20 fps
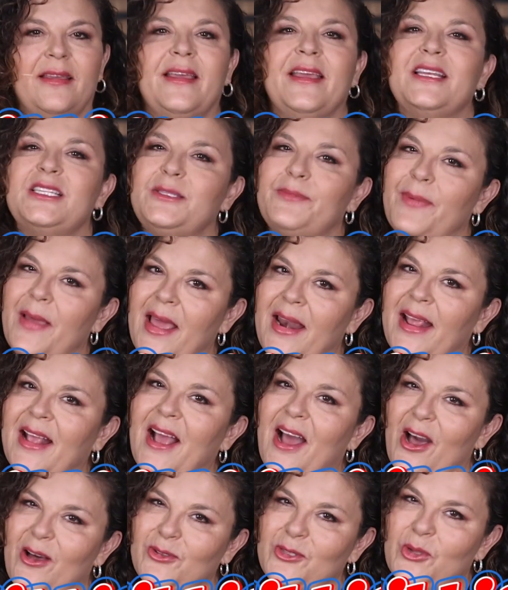Hispanic
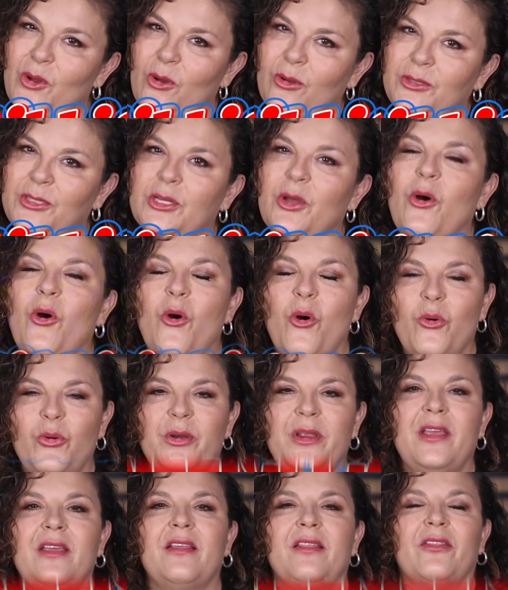households
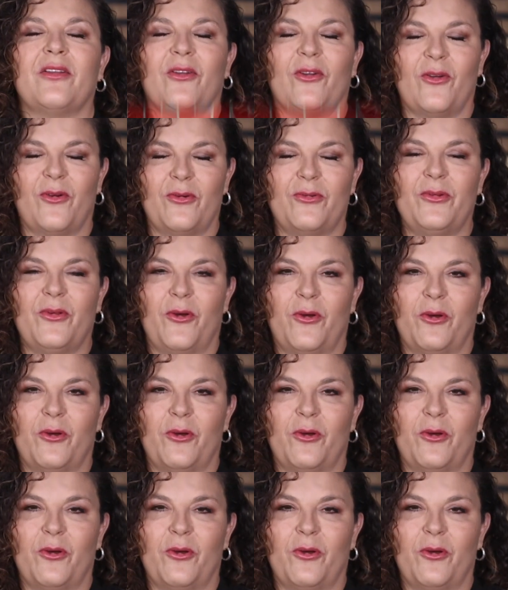owning their own